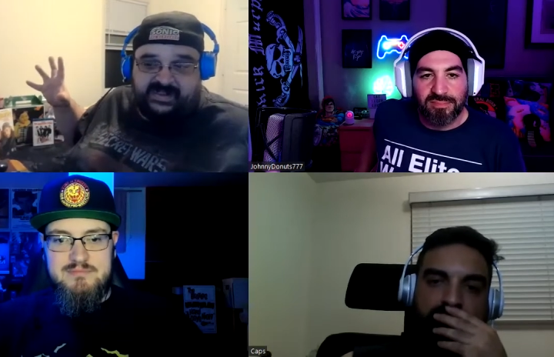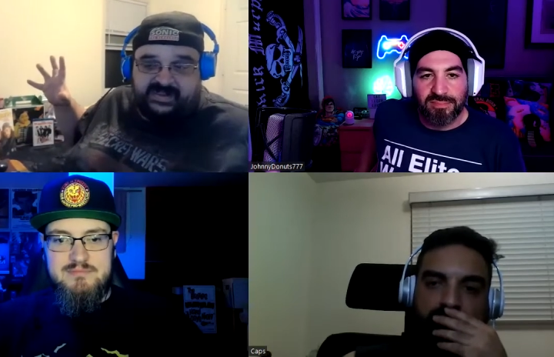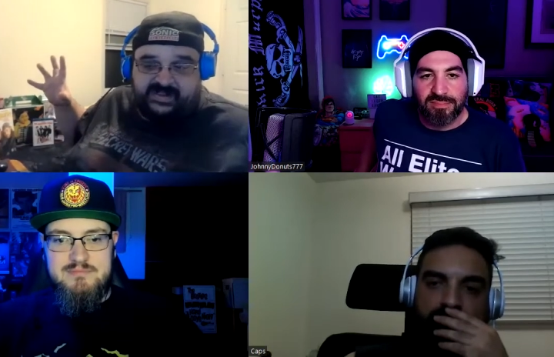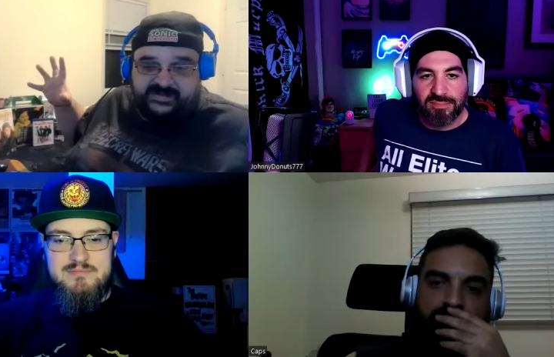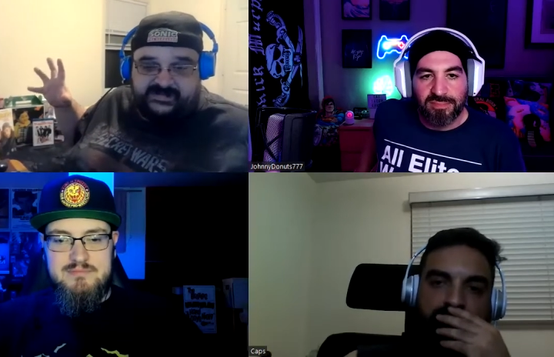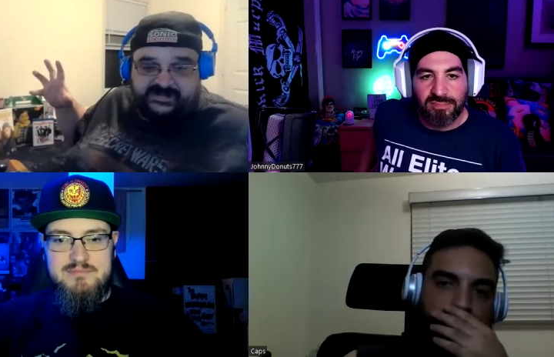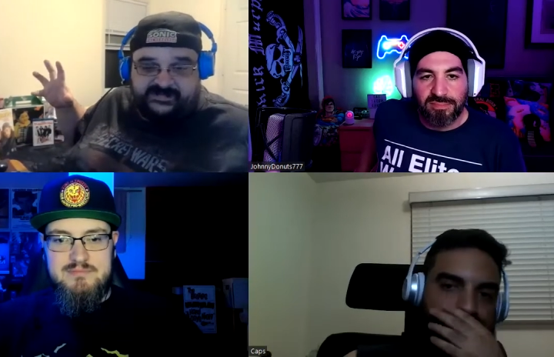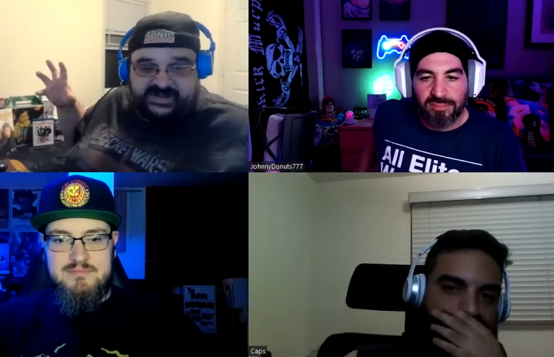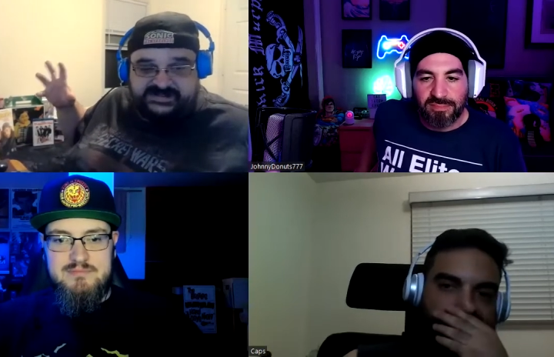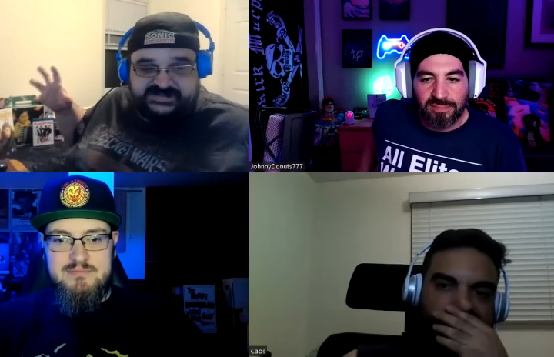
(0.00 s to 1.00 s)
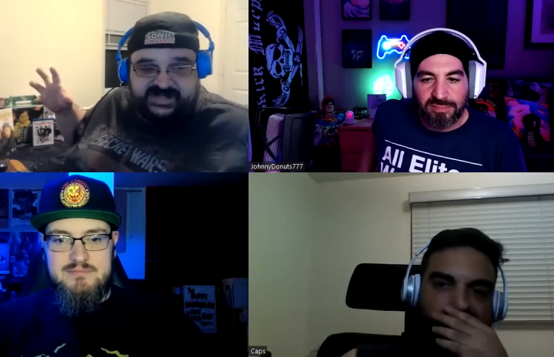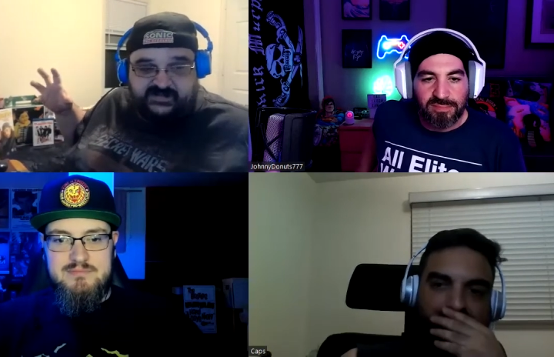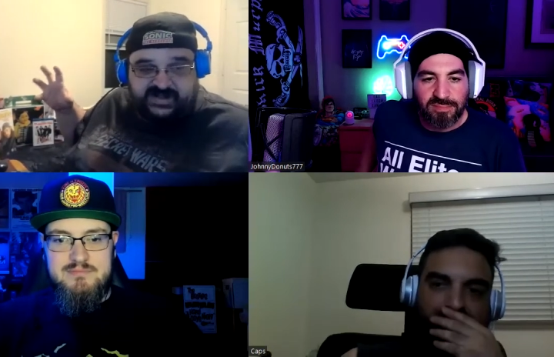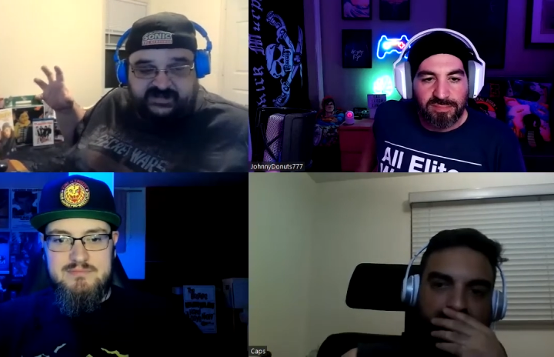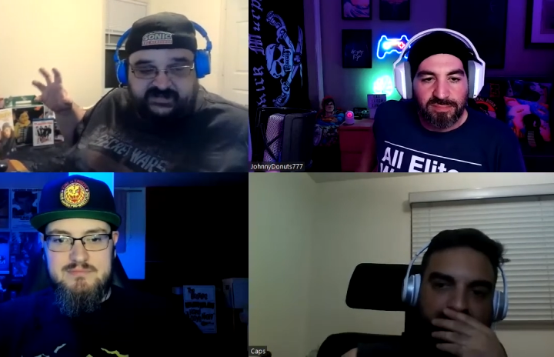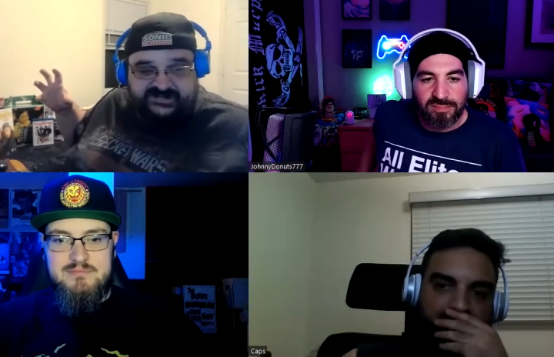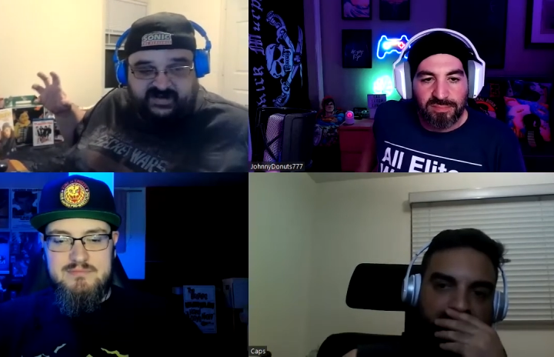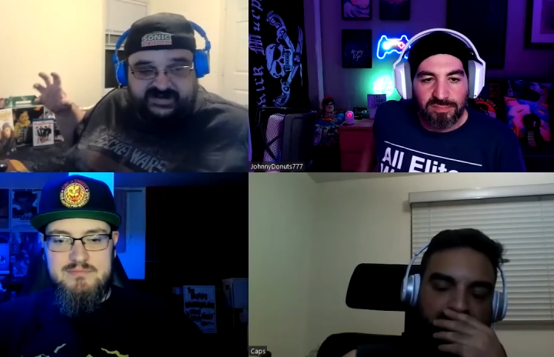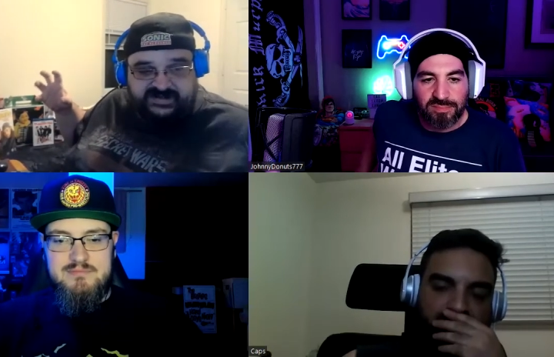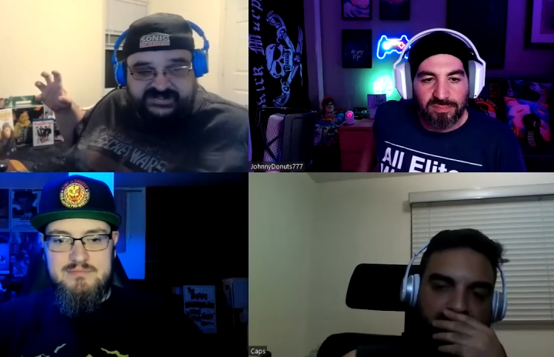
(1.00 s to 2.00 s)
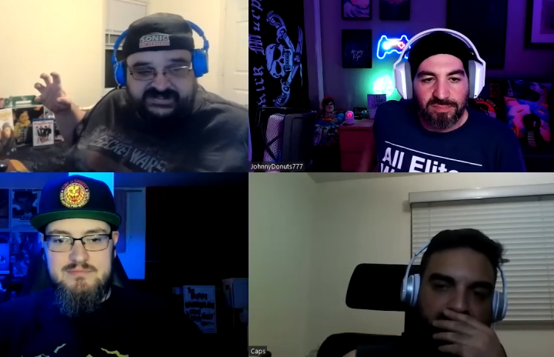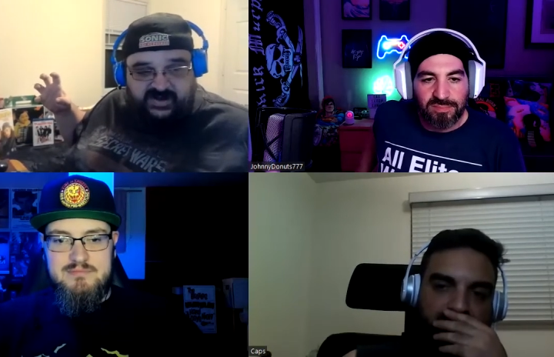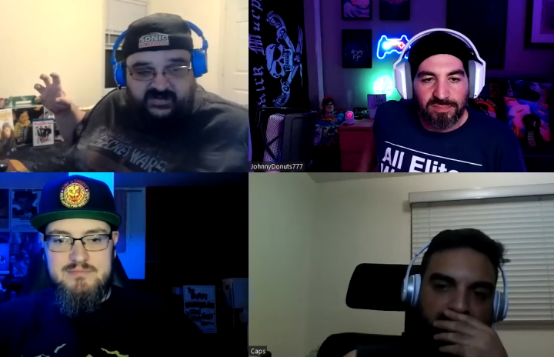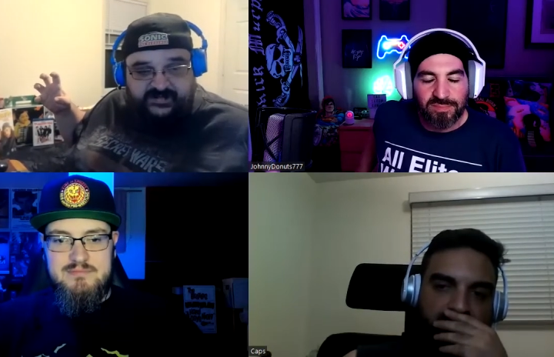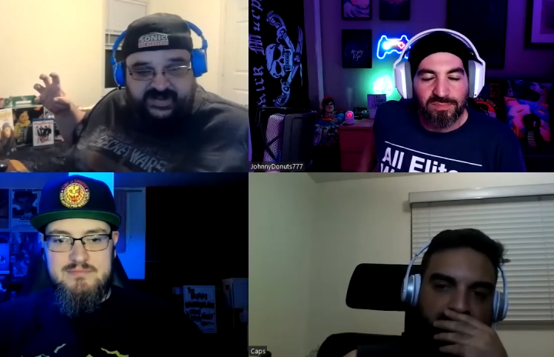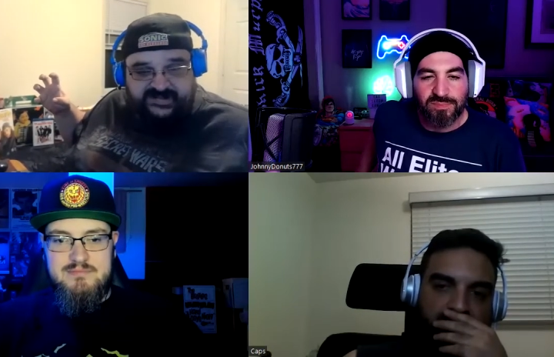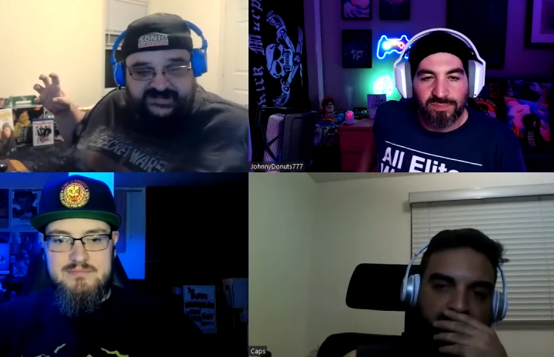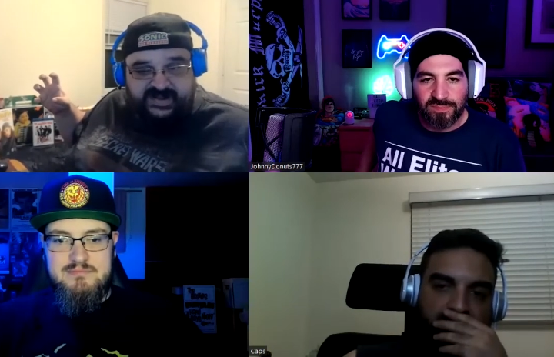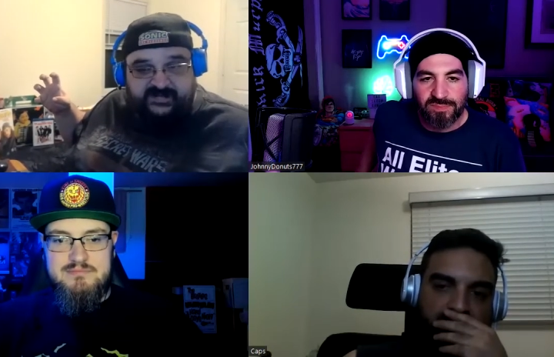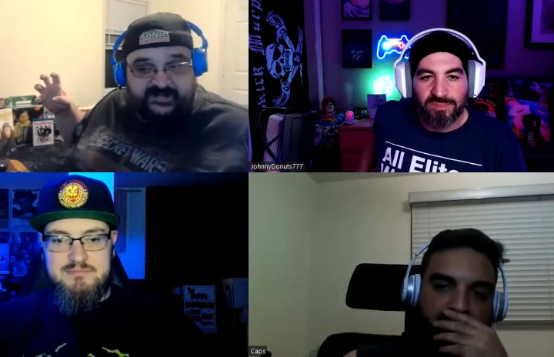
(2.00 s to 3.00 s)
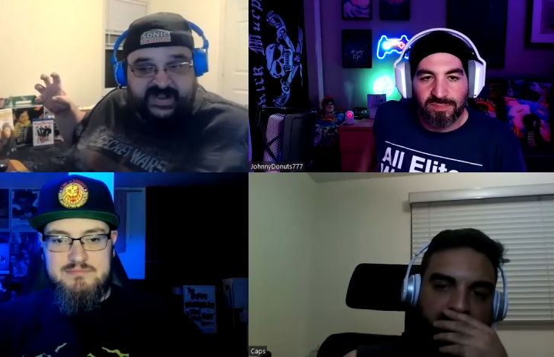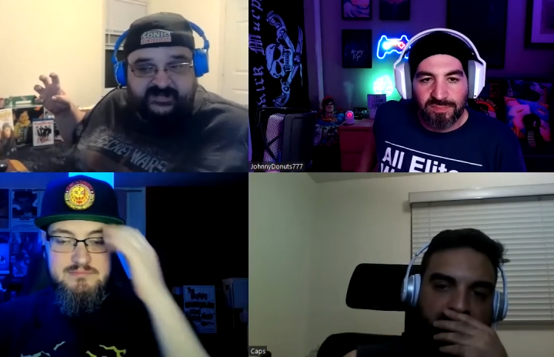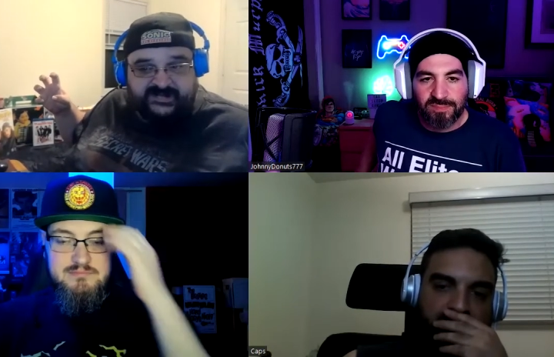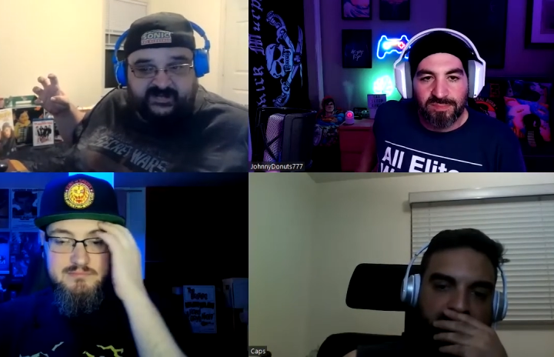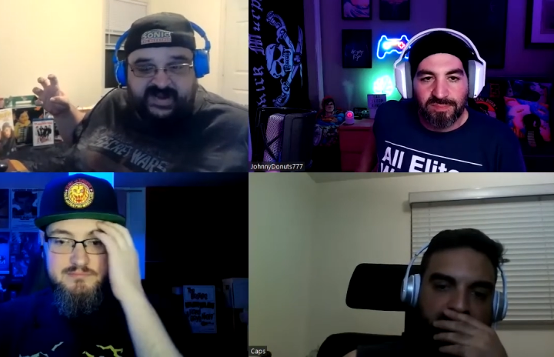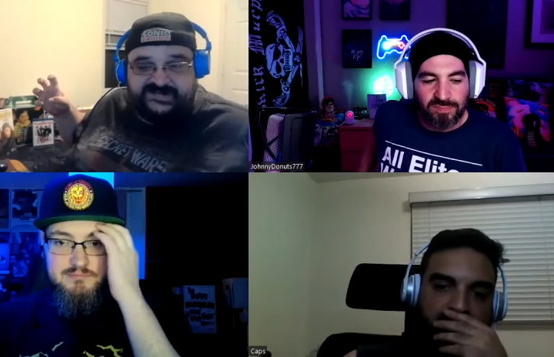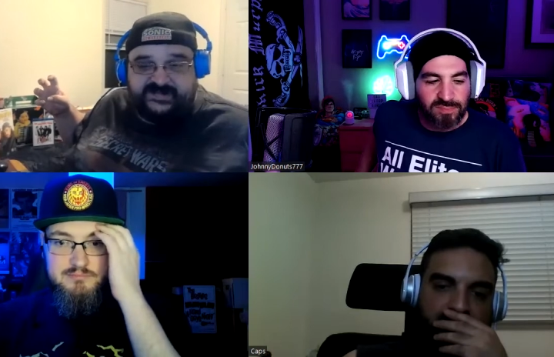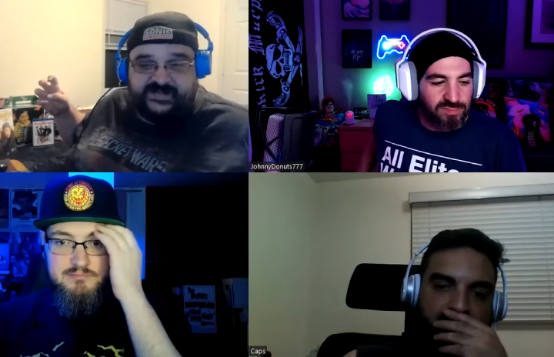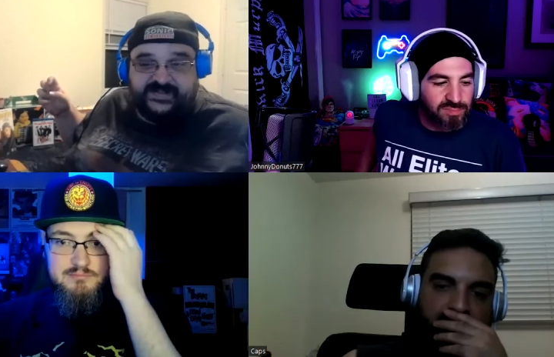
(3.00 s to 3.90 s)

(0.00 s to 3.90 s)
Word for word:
Speaker 1: in, in general, he was starting to show it because he, he was, he was crazy.